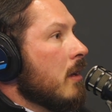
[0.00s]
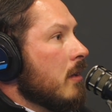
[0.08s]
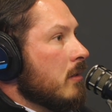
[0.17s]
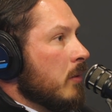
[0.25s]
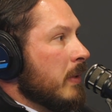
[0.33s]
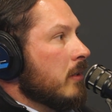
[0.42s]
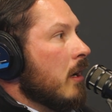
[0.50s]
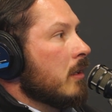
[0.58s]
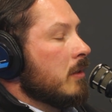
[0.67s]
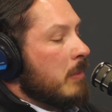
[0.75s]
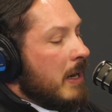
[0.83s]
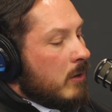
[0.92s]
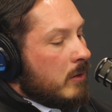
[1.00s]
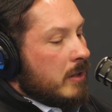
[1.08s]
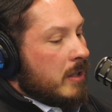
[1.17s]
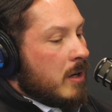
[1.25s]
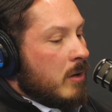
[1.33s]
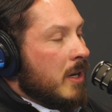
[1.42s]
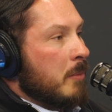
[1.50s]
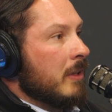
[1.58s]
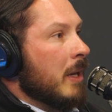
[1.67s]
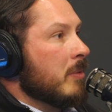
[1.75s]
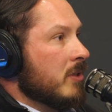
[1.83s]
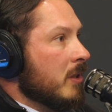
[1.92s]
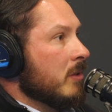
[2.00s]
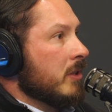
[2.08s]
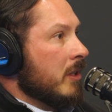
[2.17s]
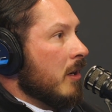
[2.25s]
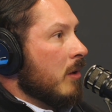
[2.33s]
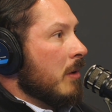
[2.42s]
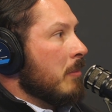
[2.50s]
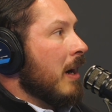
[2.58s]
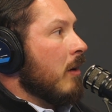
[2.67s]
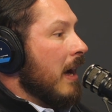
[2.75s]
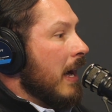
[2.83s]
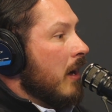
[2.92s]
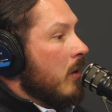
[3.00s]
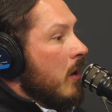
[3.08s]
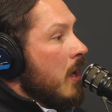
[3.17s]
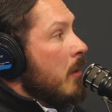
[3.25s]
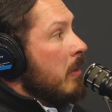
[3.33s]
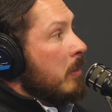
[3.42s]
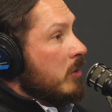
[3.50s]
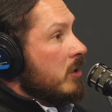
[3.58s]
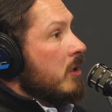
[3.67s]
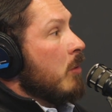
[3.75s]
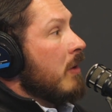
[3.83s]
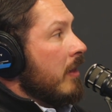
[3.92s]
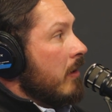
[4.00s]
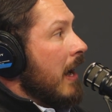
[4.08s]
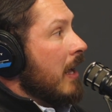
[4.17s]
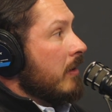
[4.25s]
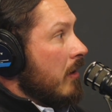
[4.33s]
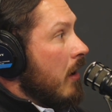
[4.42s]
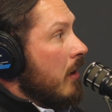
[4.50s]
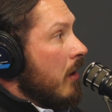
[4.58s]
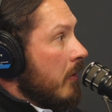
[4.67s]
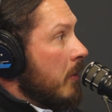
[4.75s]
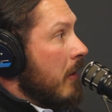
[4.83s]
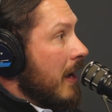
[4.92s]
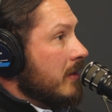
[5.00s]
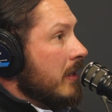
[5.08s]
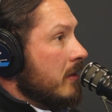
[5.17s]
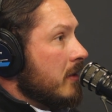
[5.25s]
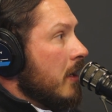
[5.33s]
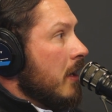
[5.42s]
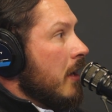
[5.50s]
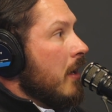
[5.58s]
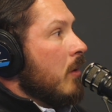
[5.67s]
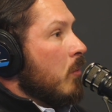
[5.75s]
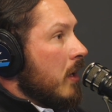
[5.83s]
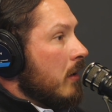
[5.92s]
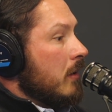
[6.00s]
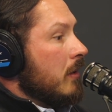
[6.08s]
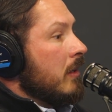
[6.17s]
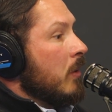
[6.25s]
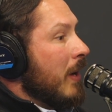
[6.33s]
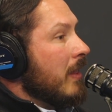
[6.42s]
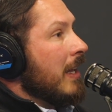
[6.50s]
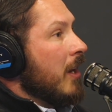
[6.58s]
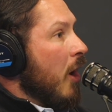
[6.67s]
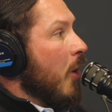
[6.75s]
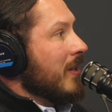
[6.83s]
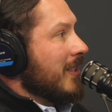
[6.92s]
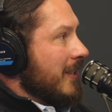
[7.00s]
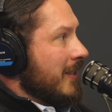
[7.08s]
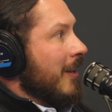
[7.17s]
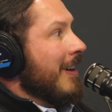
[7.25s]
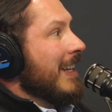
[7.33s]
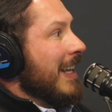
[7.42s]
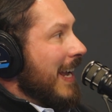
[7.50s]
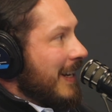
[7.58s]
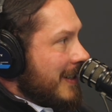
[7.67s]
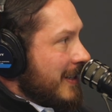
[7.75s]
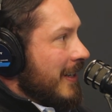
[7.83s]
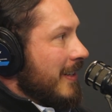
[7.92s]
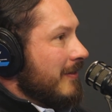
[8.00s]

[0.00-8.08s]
So we talked about, a couple episodes ago about how people should know where they're at in the process. Well, the way they know is because they're engaged in it.